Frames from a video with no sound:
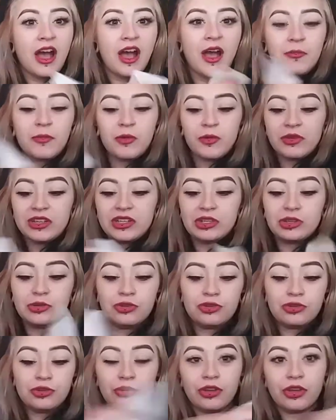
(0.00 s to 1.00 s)
I'm going to
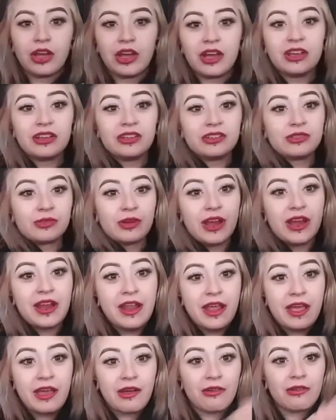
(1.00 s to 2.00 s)
show you guys right
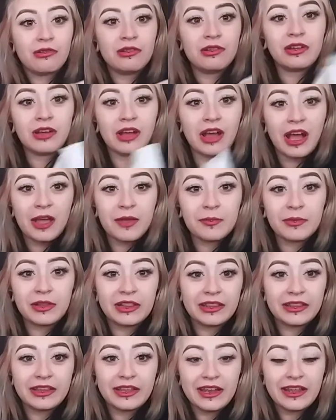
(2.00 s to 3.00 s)
now. I'm
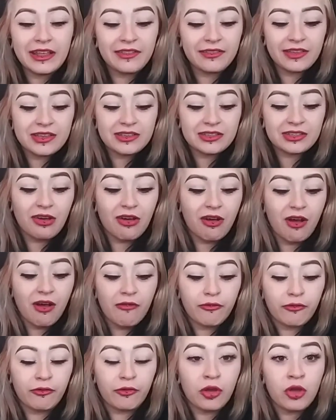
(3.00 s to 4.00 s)
cleaning this
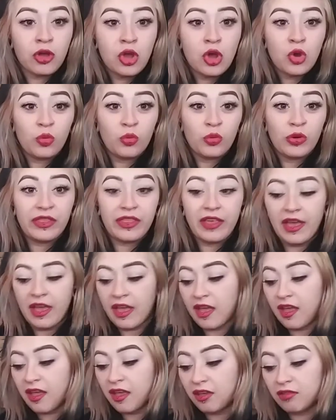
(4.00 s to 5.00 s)
off with
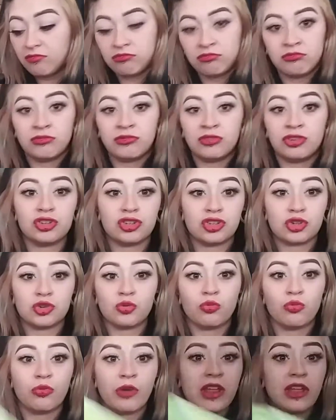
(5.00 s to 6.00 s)
a
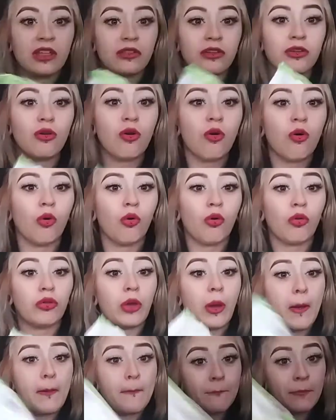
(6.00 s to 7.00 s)
regular old
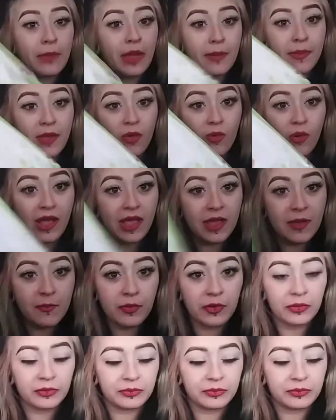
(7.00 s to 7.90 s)
baby wipe